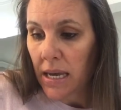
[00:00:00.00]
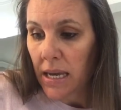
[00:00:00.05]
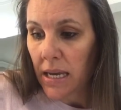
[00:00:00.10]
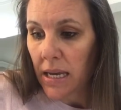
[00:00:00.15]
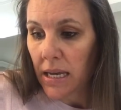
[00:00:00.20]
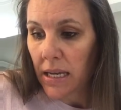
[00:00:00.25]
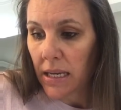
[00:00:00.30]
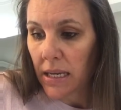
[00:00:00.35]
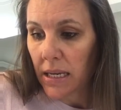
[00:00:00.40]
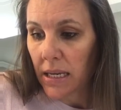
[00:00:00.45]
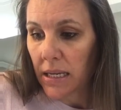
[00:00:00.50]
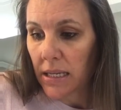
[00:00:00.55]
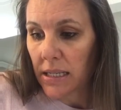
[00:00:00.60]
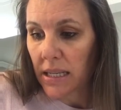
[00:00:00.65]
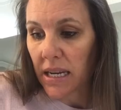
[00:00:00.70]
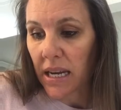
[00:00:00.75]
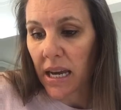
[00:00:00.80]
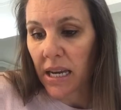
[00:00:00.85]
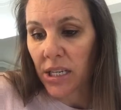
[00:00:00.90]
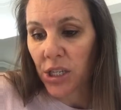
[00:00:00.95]
is
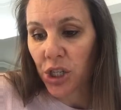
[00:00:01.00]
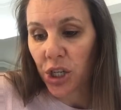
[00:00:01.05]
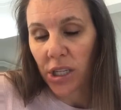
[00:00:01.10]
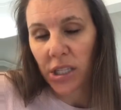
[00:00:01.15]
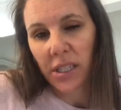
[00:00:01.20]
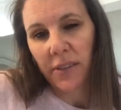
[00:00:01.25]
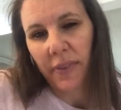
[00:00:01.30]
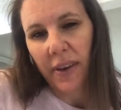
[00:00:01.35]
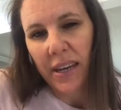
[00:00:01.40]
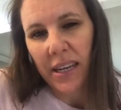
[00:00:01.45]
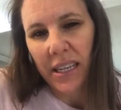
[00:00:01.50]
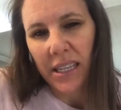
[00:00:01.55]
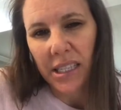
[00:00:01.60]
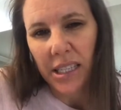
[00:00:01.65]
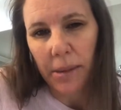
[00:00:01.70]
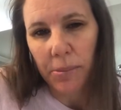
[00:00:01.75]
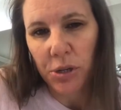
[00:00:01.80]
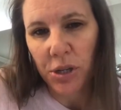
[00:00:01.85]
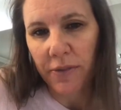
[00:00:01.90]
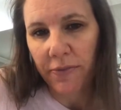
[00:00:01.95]
an unjustified
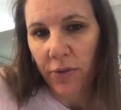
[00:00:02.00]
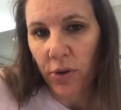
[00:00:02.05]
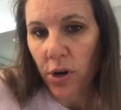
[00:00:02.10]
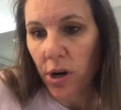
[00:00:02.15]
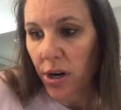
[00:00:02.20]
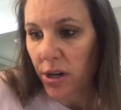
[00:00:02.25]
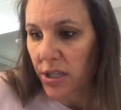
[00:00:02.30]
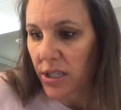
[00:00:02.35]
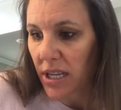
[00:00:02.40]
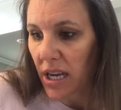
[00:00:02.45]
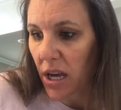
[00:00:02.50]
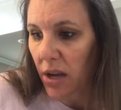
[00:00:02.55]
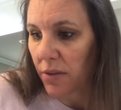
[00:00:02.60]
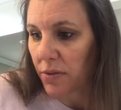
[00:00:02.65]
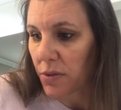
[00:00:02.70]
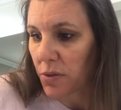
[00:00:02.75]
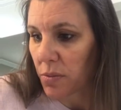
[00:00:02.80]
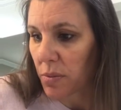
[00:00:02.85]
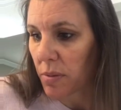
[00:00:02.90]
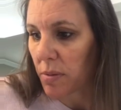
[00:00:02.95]
exception for
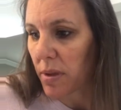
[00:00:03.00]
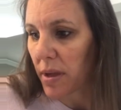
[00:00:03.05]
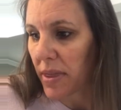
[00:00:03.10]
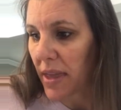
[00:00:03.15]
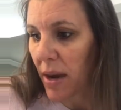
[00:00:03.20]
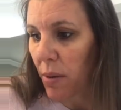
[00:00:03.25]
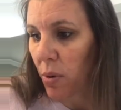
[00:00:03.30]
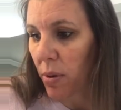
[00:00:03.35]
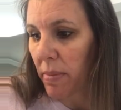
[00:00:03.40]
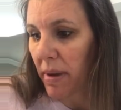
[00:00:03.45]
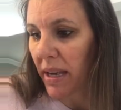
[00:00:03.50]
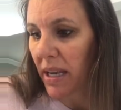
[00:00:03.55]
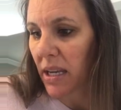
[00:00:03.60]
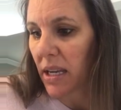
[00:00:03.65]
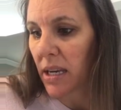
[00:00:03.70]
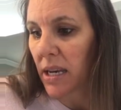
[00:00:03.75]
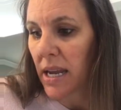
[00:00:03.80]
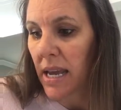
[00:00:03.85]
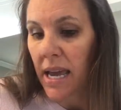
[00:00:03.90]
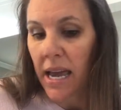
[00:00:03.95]
ourselves. Remember that we're
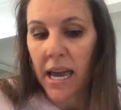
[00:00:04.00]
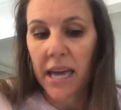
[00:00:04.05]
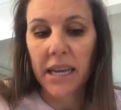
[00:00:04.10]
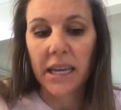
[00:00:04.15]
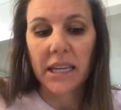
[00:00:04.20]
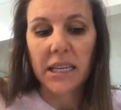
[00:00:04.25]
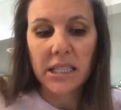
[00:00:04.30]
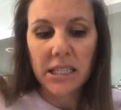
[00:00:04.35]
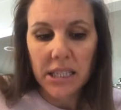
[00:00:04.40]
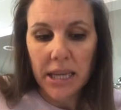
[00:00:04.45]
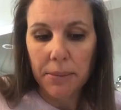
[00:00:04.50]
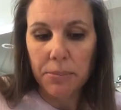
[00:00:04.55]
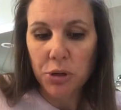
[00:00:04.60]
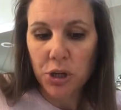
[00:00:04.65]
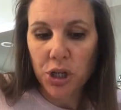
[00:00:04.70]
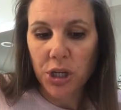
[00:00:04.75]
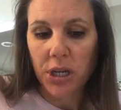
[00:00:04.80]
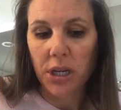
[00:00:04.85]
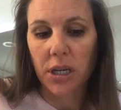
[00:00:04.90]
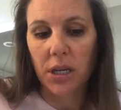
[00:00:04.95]
making an
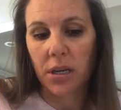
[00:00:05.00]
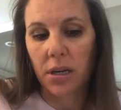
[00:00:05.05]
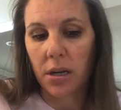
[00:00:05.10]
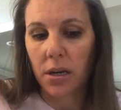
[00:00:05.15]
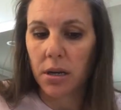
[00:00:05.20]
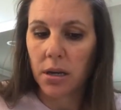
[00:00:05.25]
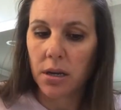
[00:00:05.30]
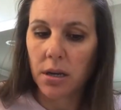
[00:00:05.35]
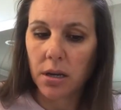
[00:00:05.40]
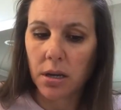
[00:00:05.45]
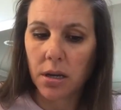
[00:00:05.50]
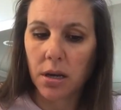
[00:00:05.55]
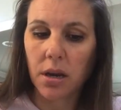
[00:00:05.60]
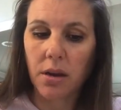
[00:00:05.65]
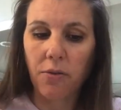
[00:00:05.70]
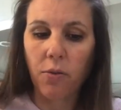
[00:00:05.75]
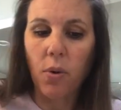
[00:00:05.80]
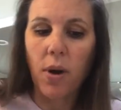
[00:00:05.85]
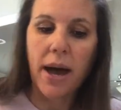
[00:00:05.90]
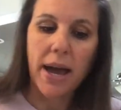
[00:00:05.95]
exception
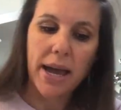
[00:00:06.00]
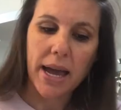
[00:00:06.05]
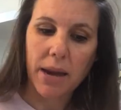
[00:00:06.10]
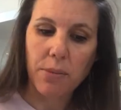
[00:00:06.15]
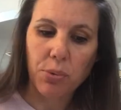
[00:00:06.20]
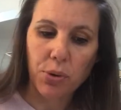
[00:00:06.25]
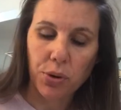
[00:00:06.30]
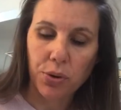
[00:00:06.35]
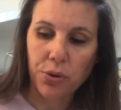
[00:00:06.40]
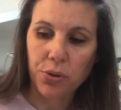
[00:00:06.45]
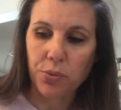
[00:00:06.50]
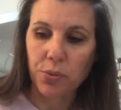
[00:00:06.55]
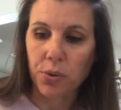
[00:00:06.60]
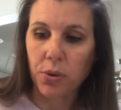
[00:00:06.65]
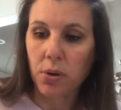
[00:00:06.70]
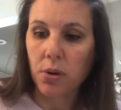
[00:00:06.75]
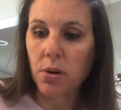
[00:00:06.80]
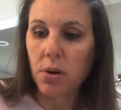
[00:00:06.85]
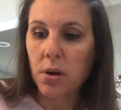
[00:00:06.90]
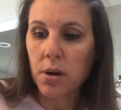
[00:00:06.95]
of why I broke the
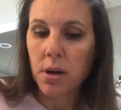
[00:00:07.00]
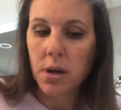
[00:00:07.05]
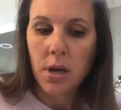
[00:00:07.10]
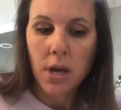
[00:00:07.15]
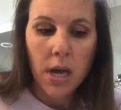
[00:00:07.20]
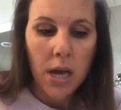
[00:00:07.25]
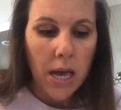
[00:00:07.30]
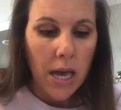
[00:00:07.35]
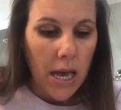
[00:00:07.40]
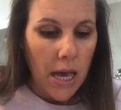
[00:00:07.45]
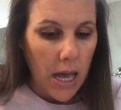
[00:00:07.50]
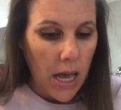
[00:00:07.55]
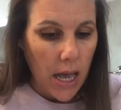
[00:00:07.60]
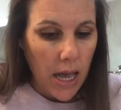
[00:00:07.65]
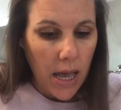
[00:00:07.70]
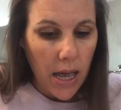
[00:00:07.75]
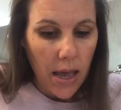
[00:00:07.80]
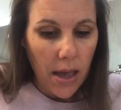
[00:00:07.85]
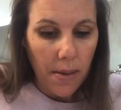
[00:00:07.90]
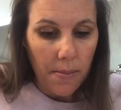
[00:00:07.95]
rule.
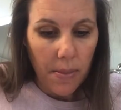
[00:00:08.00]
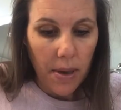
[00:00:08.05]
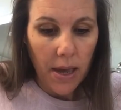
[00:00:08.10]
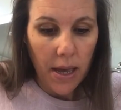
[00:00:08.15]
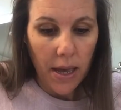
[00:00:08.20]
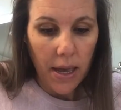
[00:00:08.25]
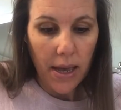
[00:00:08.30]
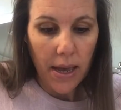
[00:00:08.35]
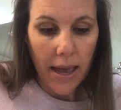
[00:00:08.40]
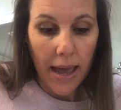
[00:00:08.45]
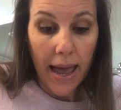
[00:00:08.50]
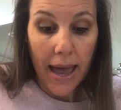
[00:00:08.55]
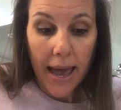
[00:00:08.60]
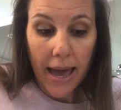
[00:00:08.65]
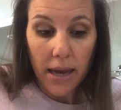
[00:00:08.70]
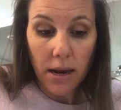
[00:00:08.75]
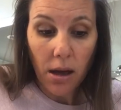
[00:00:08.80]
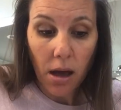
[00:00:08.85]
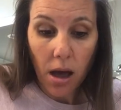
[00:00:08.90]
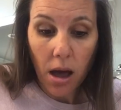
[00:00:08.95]

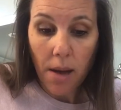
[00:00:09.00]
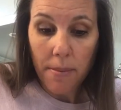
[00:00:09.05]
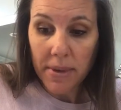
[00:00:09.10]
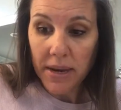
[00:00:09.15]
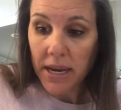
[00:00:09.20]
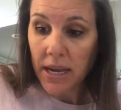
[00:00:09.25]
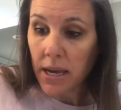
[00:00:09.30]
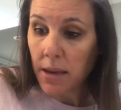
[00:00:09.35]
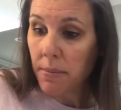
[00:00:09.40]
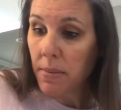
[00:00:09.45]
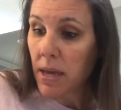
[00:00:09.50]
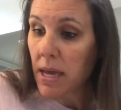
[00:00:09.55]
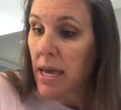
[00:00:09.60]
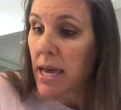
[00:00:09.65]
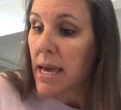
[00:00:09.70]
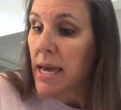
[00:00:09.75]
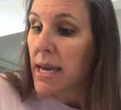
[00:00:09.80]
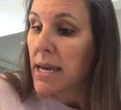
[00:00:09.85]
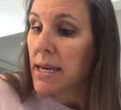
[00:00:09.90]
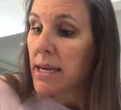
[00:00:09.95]
Ad hominem
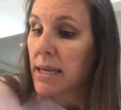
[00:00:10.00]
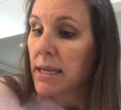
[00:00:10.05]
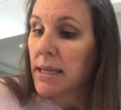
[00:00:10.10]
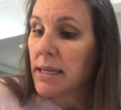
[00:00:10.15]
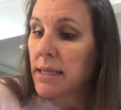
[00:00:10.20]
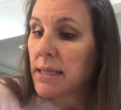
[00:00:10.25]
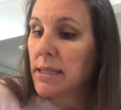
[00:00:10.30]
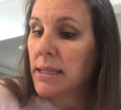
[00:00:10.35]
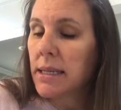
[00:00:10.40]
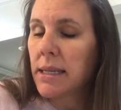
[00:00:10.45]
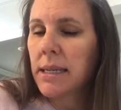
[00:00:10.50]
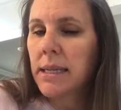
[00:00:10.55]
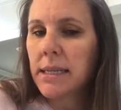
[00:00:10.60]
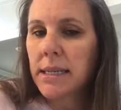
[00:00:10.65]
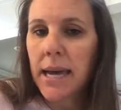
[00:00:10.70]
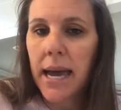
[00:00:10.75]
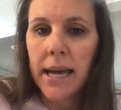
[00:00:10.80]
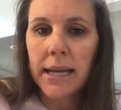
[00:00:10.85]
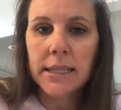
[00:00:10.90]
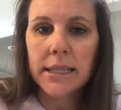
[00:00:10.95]
is it
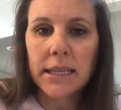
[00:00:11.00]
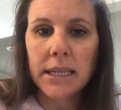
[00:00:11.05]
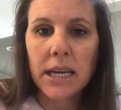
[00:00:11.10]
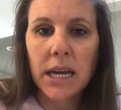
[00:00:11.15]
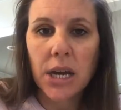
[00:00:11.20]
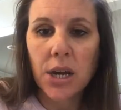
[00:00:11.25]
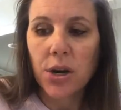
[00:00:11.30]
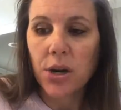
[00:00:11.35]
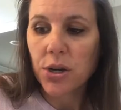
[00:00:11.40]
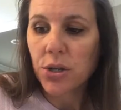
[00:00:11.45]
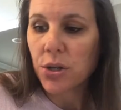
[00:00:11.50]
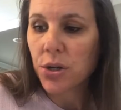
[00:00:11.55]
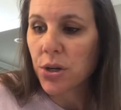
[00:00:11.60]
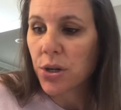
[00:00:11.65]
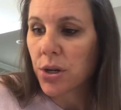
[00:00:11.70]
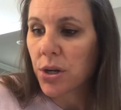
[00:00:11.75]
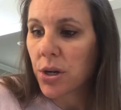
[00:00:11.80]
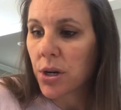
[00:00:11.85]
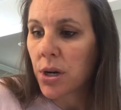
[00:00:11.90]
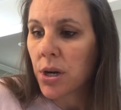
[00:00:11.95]
attacks a
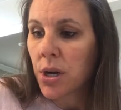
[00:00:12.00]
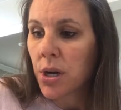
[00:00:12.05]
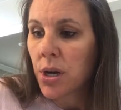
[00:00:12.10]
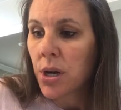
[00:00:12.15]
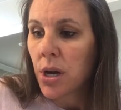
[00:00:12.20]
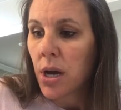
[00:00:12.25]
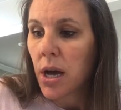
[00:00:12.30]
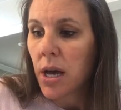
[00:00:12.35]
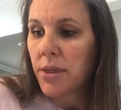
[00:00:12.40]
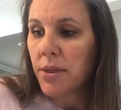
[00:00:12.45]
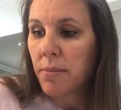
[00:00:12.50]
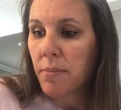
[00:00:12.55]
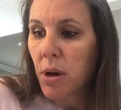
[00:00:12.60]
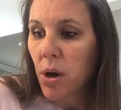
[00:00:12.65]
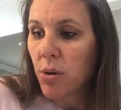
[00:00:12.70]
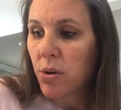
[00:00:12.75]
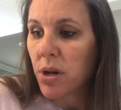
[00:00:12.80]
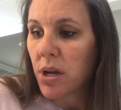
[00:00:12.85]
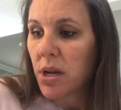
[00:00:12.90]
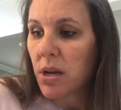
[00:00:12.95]
character, the
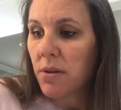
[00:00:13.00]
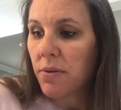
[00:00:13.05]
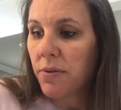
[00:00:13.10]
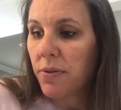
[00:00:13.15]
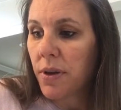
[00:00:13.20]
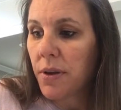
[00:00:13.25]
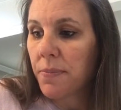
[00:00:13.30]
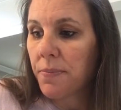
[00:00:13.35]
motive,